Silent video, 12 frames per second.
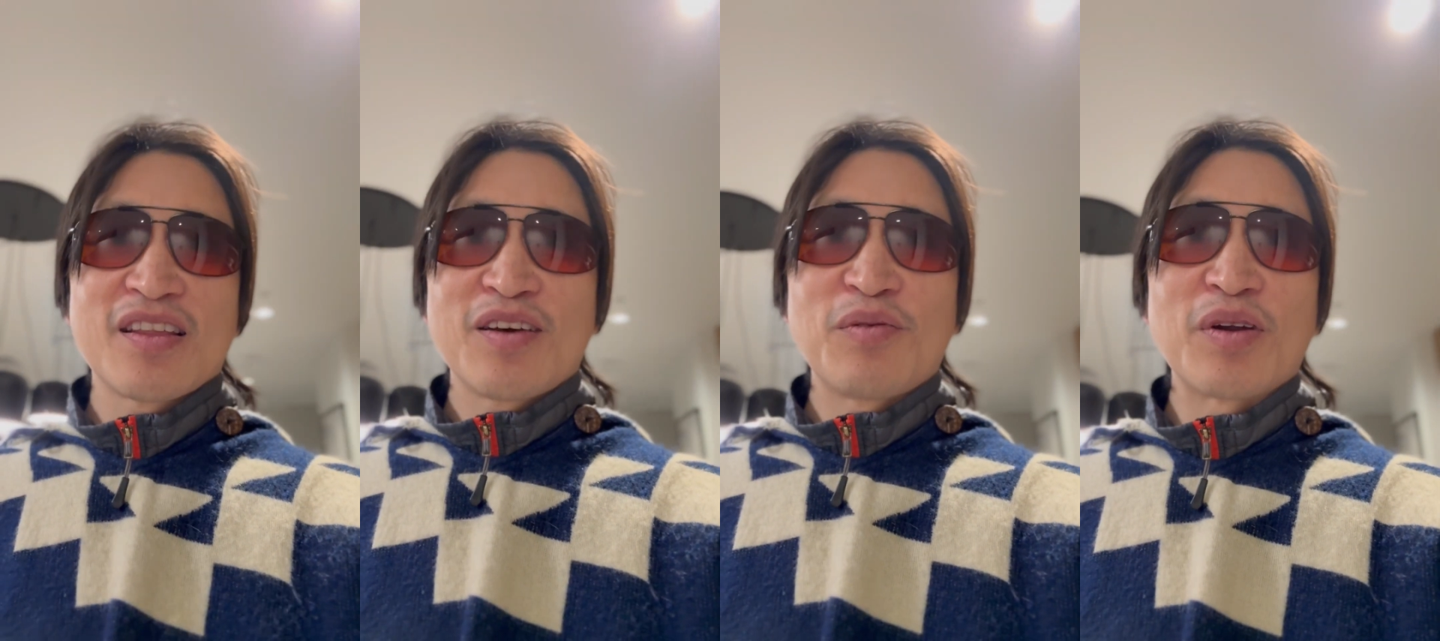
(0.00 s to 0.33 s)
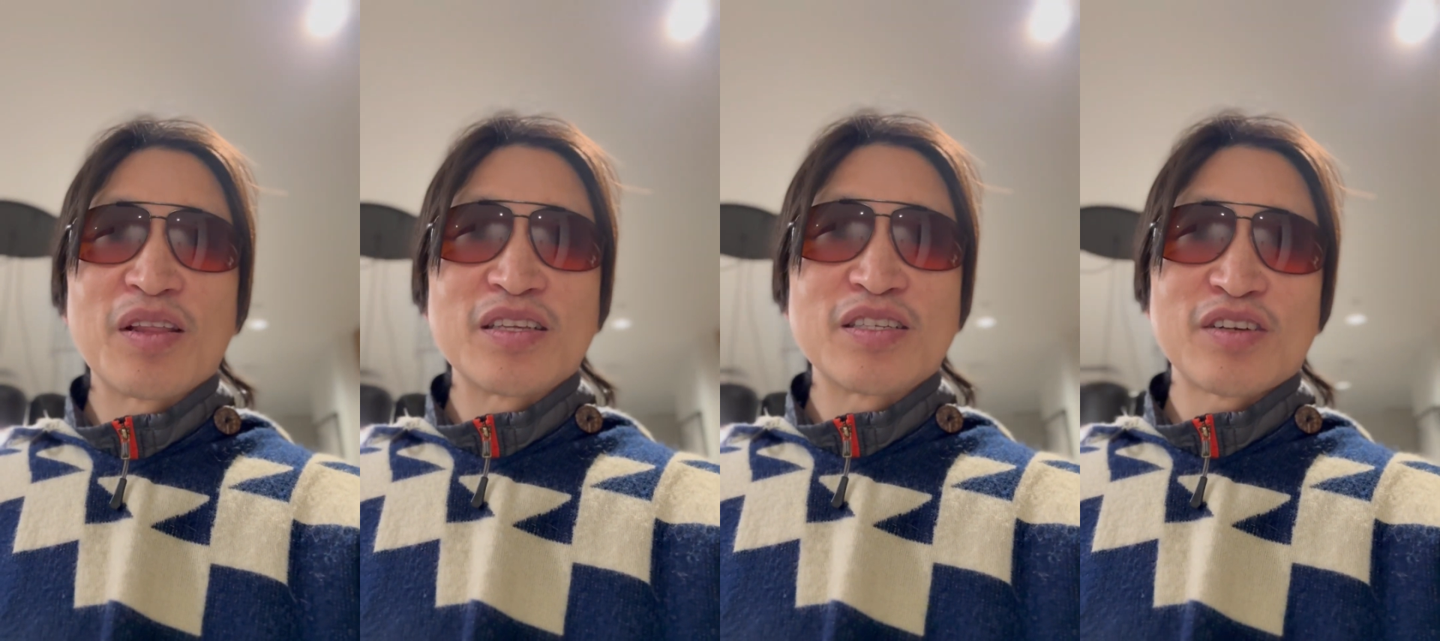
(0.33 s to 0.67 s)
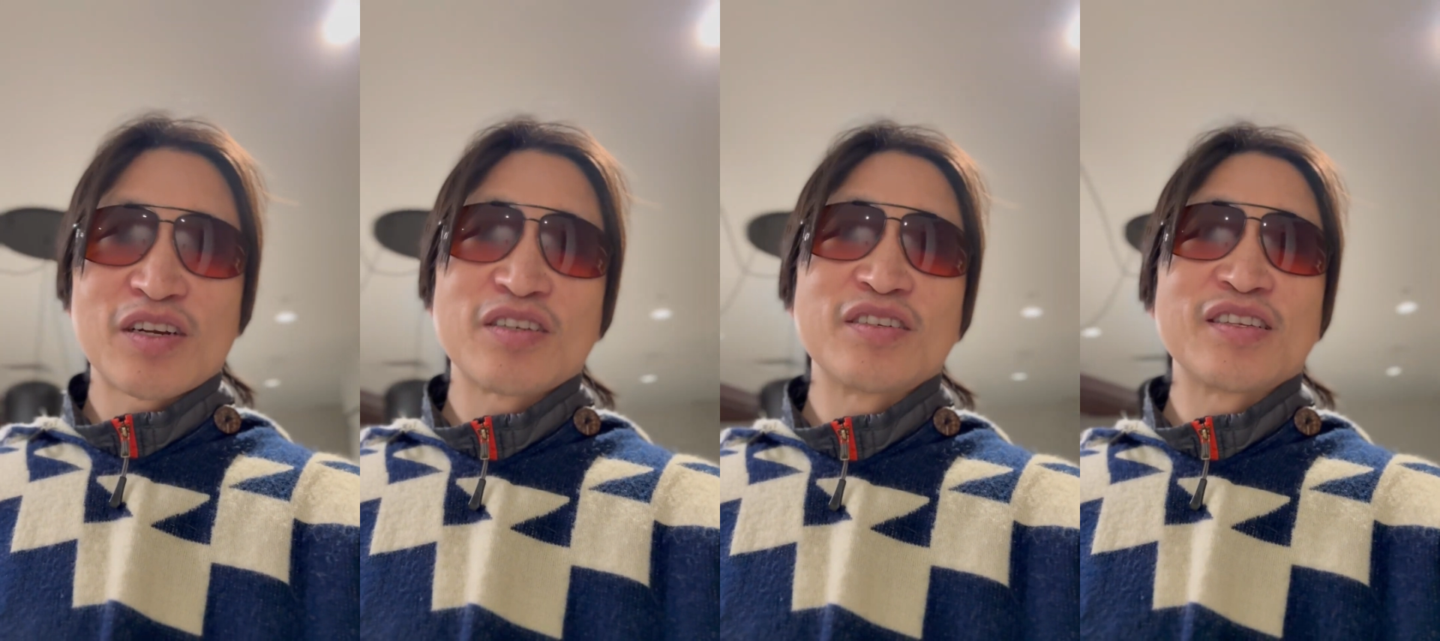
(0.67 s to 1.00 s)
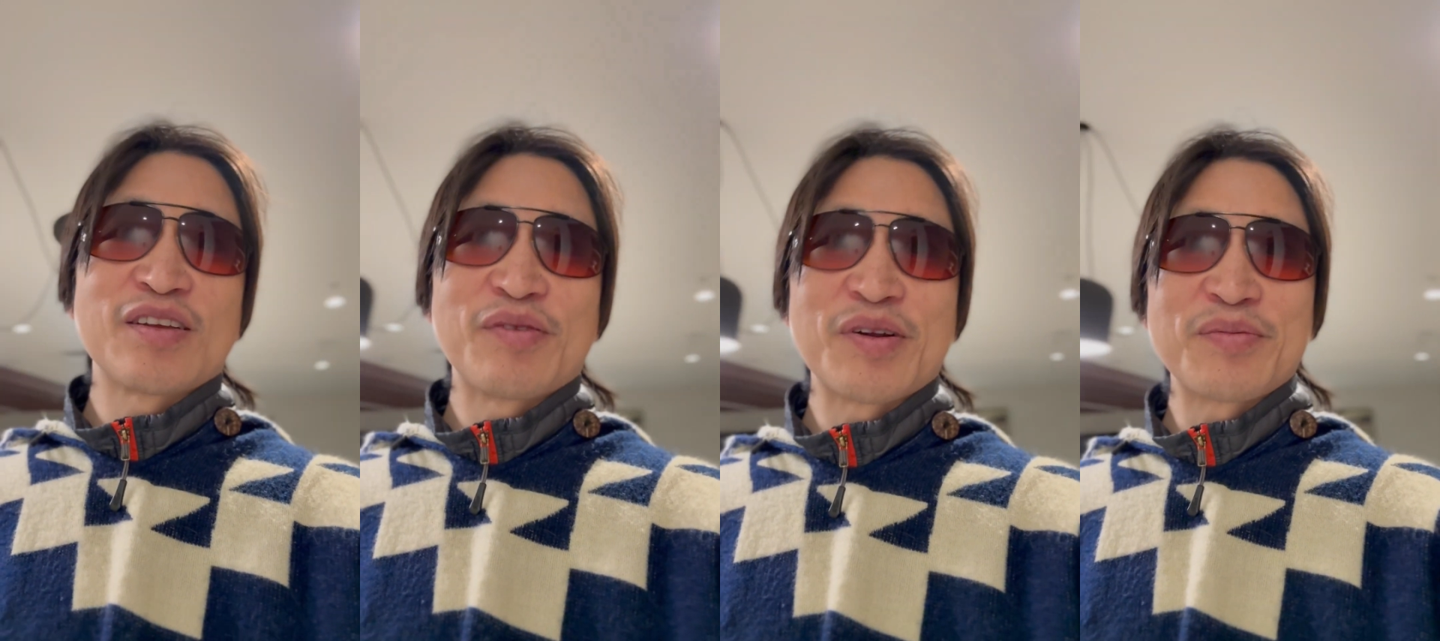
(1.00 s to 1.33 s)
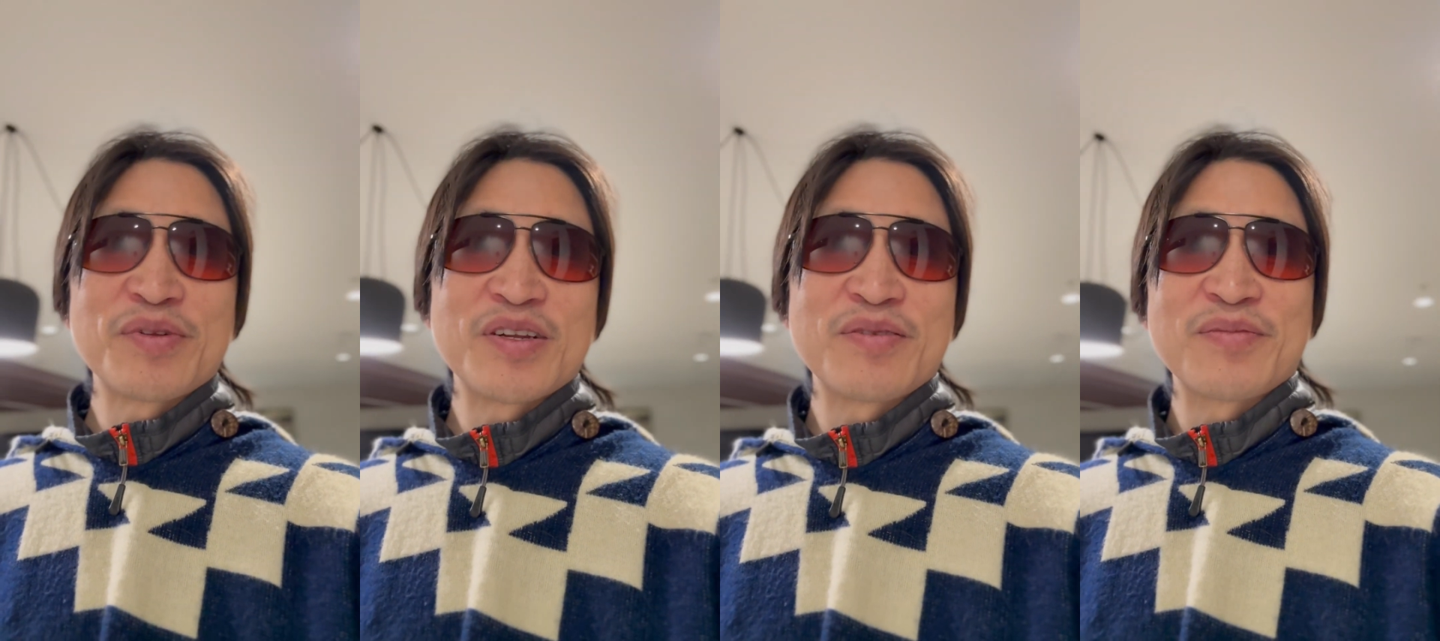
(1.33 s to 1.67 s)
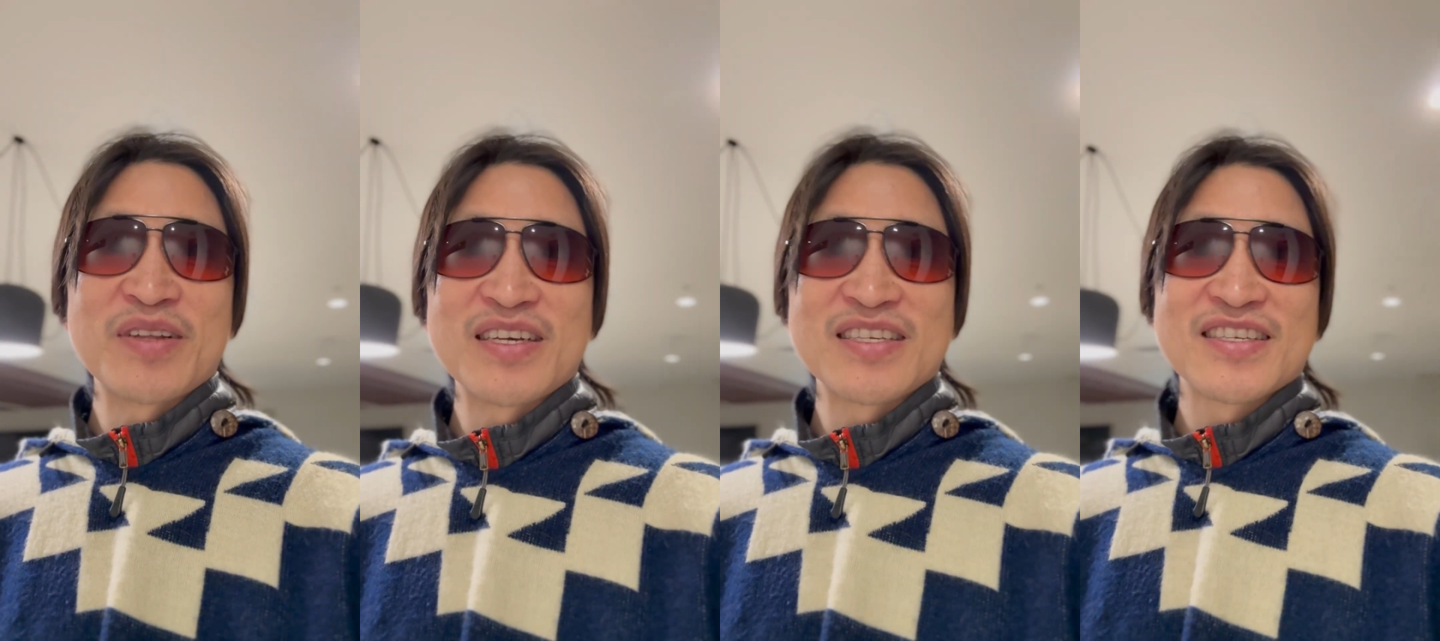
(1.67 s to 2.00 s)
What are the structures that I want to put in
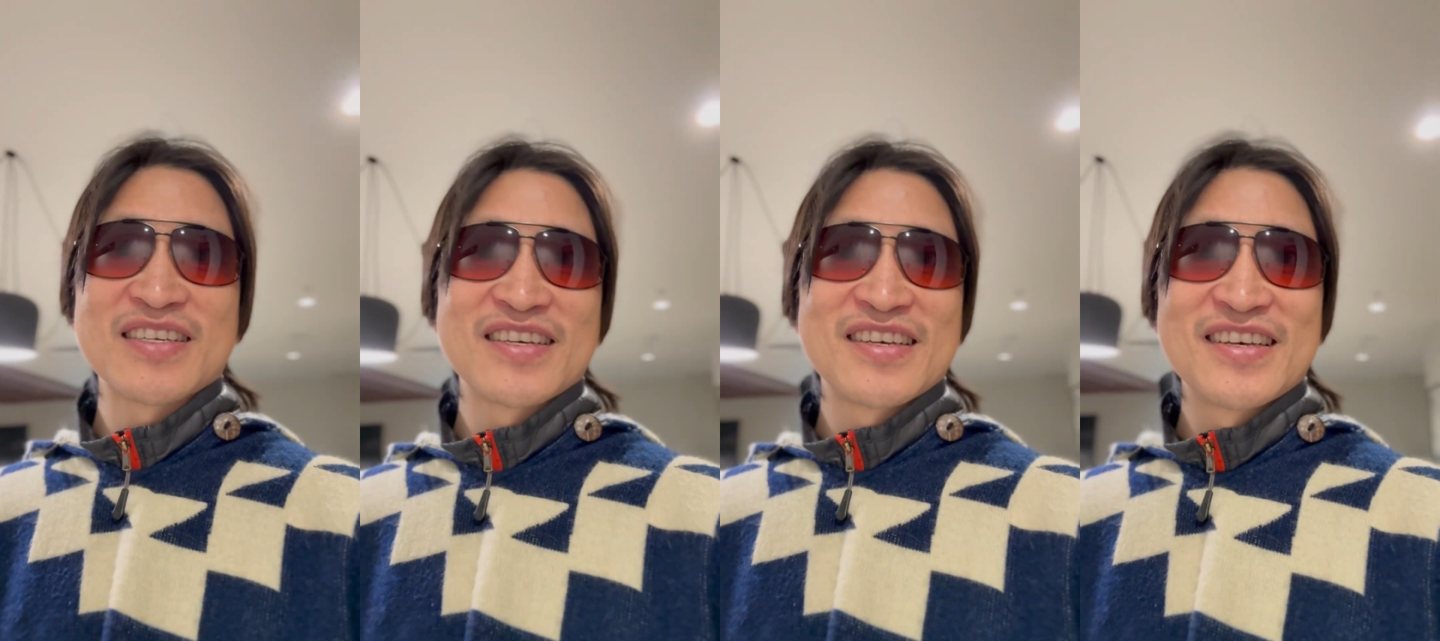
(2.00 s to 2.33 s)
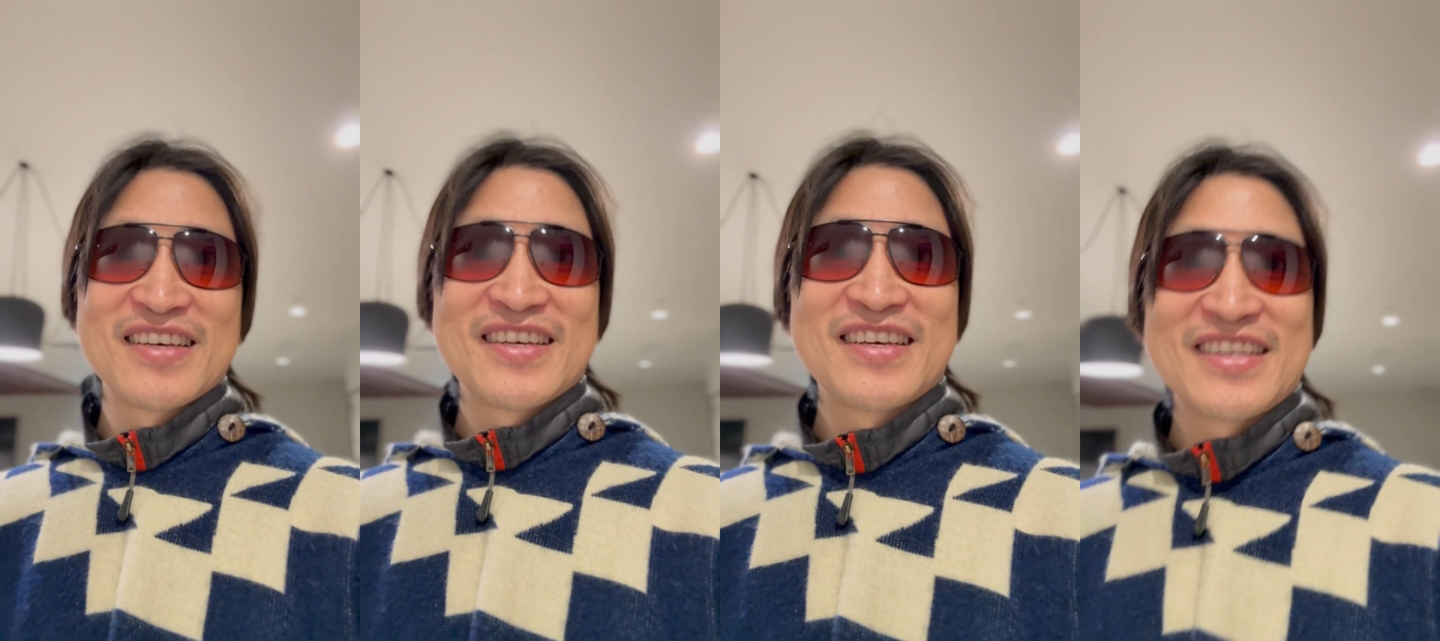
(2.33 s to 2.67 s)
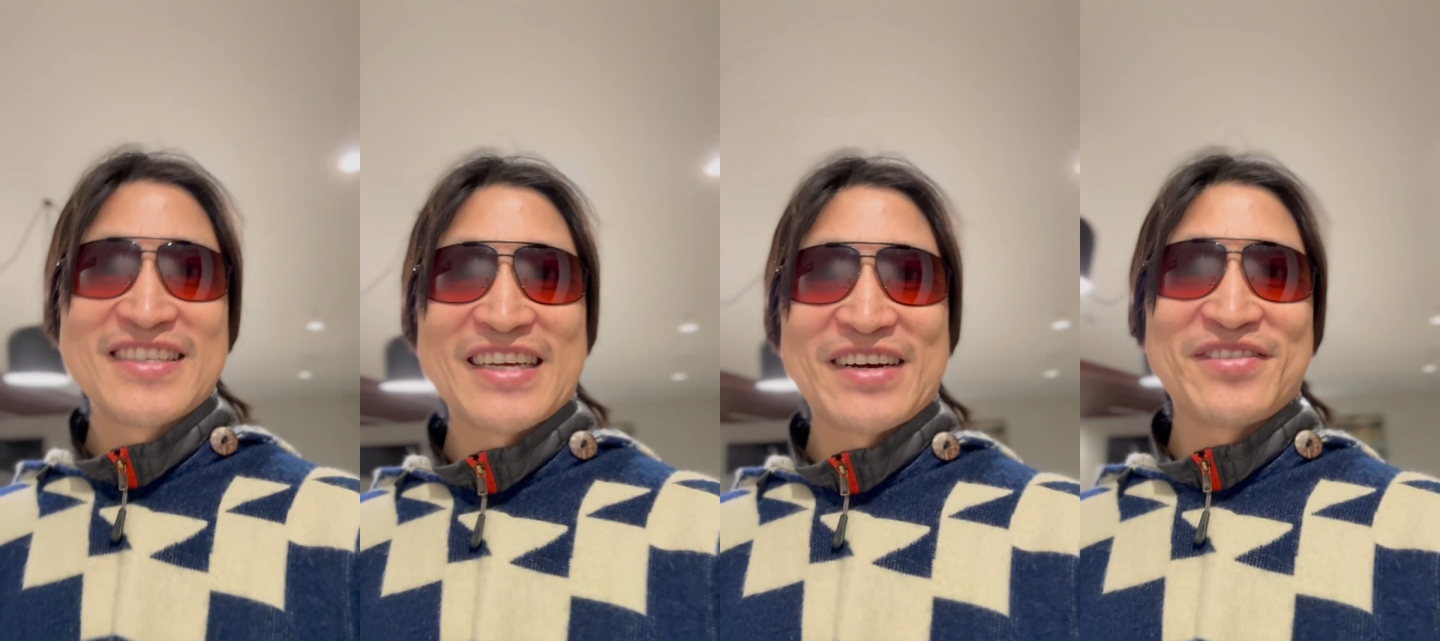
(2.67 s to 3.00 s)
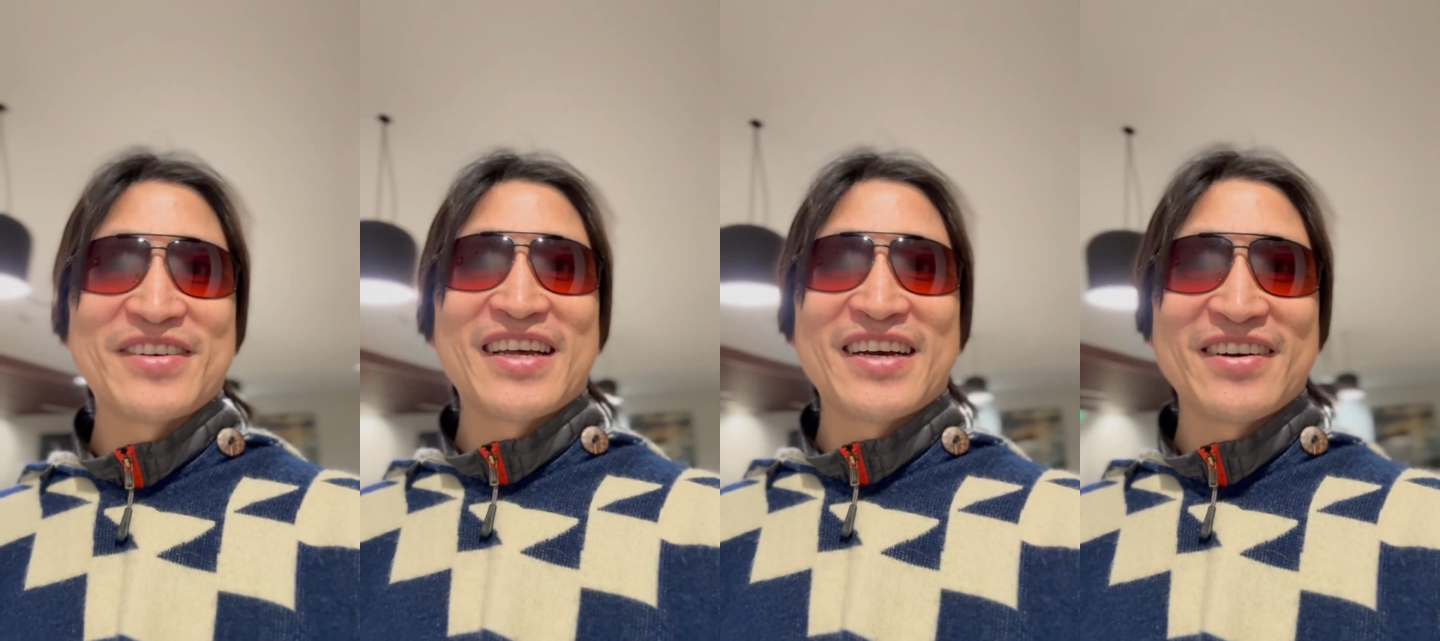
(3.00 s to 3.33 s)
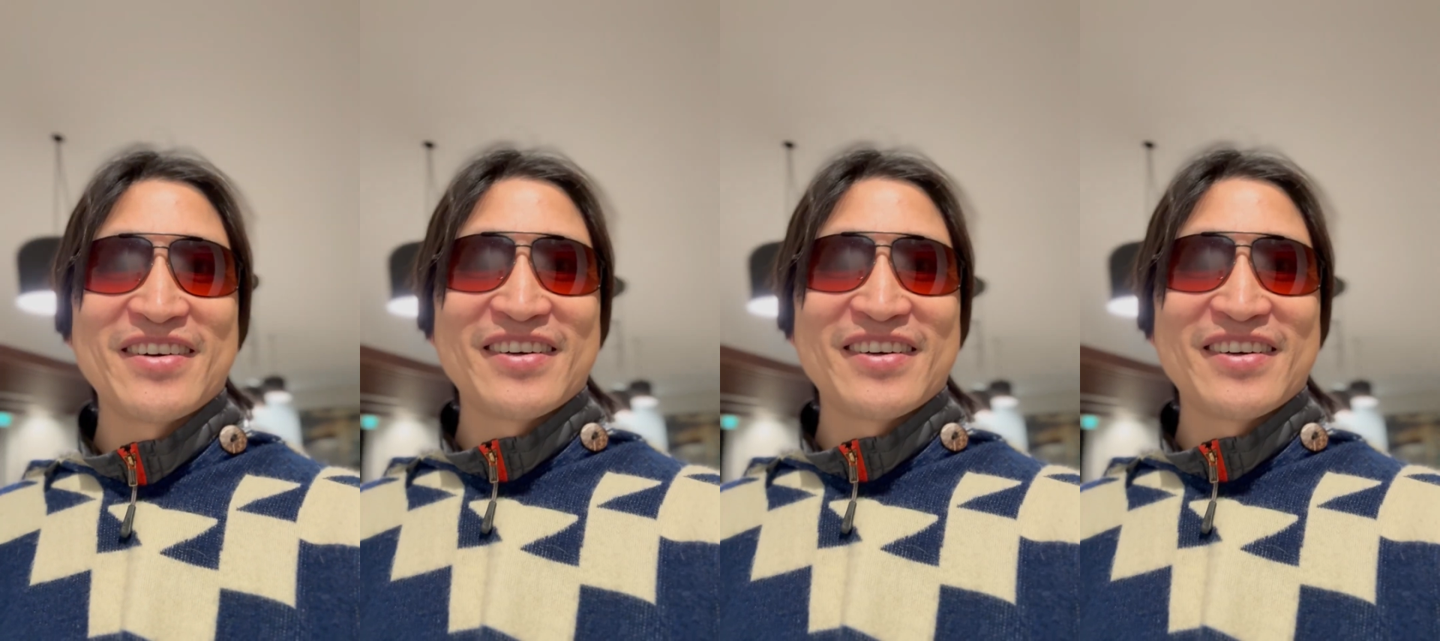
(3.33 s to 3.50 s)
place? Ciao for now.